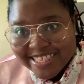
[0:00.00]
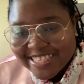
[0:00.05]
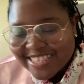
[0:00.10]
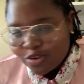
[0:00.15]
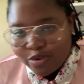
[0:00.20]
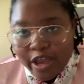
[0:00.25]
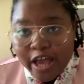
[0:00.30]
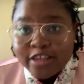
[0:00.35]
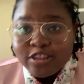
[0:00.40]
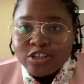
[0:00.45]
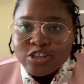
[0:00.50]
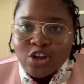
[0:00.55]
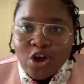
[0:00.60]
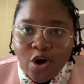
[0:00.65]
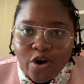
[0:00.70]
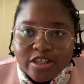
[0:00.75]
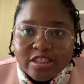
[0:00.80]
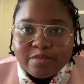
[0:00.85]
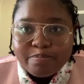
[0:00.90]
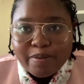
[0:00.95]
So as you know,
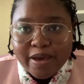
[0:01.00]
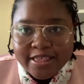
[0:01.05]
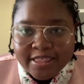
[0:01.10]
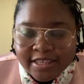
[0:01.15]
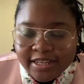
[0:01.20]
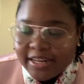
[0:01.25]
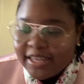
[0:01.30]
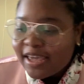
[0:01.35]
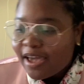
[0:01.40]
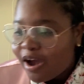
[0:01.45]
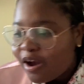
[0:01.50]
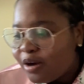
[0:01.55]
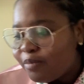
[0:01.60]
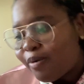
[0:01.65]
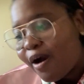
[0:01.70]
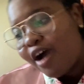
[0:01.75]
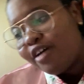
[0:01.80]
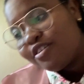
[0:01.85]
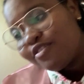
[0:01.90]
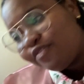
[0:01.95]
it's basically Harry
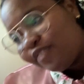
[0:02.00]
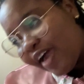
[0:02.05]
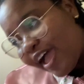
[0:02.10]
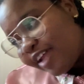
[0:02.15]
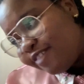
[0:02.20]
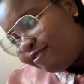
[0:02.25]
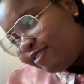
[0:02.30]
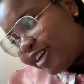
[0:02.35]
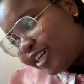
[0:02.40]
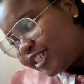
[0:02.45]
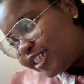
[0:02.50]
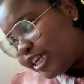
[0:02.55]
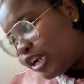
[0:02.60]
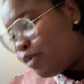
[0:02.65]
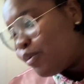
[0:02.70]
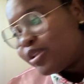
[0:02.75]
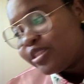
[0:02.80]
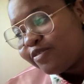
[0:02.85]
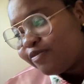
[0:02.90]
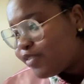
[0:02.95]
Potter fan fiction. It
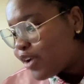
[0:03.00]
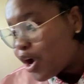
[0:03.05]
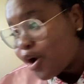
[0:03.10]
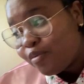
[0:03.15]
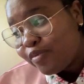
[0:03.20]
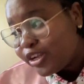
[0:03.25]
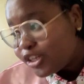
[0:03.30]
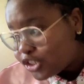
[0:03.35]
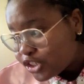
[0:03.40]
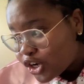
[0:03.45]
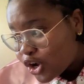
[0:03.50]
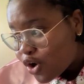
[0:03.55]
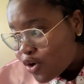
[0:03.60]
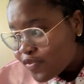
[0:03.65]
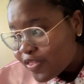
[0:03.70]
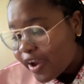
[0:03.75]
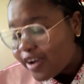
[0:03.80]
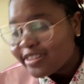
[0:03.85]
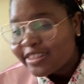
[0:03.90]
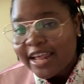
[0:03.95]
wasn't very original.
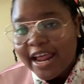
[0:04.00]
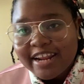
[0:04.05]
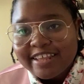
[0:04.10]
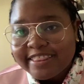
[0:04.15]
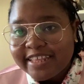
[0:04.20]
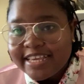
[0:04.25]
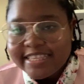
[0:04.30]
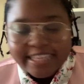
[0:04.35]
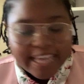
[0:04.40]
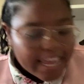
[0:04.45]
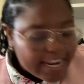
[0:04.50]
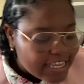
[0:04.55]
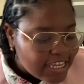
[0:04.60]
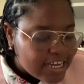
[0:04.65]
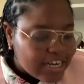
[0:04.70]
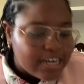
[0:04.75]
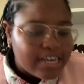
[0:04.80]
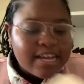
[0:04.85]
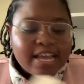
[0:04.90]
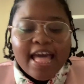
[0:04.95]
There's a lot of things in
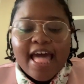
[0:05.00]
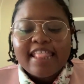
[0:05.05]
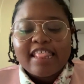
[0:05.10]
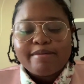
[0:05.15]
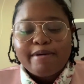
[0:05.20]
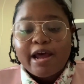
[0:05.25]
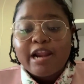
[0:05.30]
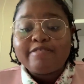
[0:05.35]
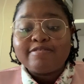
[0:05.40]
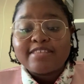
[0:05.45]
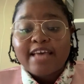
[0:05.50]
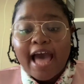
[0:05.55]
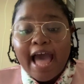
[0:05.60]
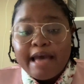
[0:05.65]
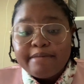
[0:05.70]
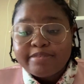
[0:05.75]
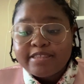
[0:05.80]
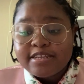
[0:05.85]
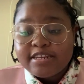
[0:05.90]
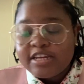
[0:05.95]
here. The amount of
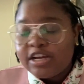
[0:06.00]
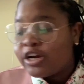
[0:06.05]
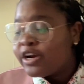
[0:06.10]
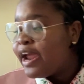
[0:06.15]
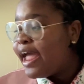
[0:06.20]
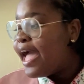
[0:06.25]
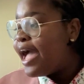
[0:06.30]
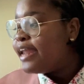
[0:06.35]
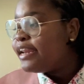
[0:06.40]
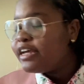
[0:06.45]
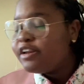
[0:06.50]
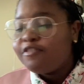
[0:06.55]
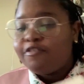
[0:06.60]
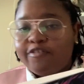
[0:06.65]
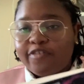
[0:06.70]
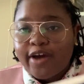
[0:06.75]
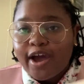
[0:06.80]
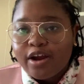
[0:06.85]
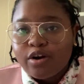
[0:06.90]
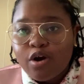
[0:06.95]
types in here and in
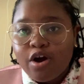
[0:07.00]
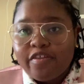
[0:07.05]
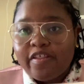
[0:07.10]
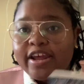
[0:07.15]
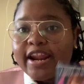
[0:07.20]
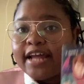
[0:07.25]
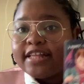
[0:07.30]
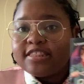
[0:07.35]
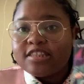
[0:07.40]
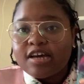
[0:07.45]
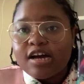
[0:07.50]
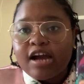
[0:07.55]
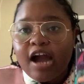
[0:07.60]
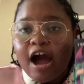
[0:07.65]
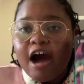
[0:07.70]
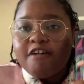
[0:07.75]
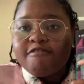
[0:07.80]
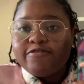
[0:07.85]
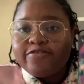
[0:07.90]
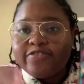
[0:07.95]
Fangirl that I took
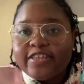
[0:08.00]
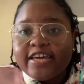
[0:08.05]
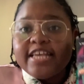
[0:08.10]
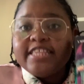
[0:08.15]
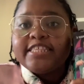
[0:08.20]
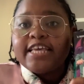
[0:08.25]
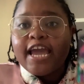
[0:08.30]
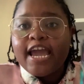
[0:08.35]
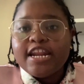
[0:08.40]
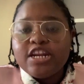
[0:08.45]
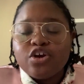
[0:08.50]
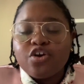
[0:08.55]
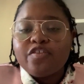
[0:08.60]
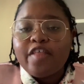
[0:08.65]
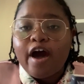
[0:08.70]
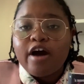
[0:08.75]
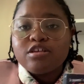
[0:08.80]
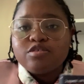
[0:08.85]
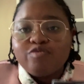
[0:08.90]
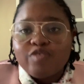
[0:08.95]
of things in here
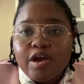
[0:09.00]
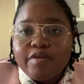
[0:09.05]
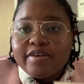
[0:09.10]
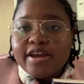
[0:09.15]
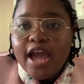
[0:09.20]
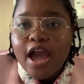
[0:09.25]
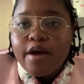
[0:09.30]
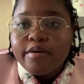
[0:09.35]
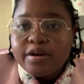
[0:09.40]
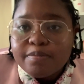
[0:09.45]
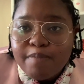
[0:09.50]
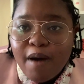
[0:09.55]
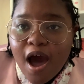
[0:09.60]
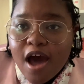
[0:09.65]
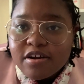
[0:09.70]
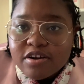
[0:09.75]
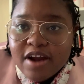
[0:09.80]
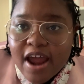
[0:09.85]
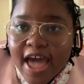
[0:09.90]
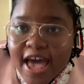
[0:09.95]
that was very Harry
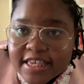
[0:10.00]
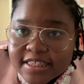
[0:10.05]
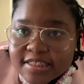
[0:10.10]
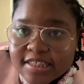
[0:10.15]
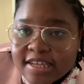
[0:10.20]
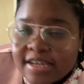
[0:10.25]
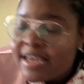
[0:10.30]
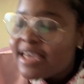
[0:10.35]
Potter-esque.